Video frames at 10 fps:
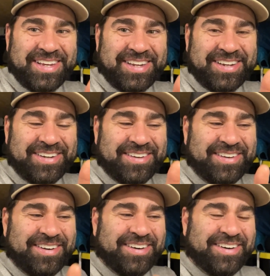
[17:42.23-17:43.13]
And,
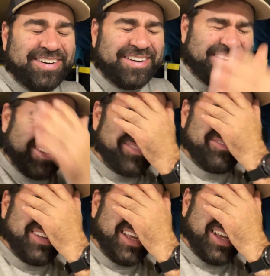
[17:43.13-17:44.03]
oh,
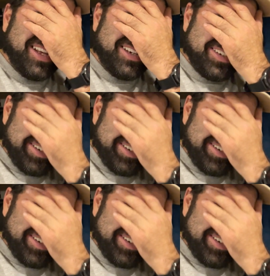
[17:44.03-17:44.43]
man.